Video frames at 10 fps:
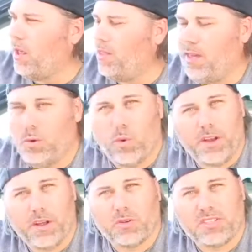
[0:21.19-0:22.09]
The
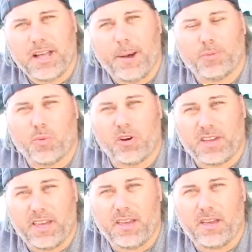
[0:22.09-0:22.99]
window stopped
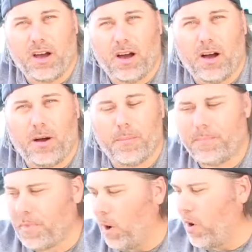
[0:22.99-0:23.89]
working,
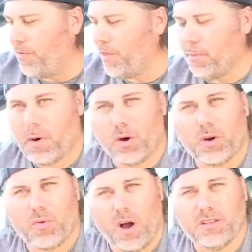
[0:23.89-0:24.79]
however the
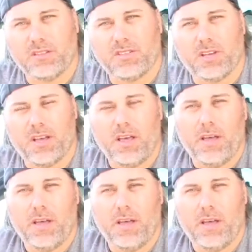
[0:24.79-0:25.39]
motor runs.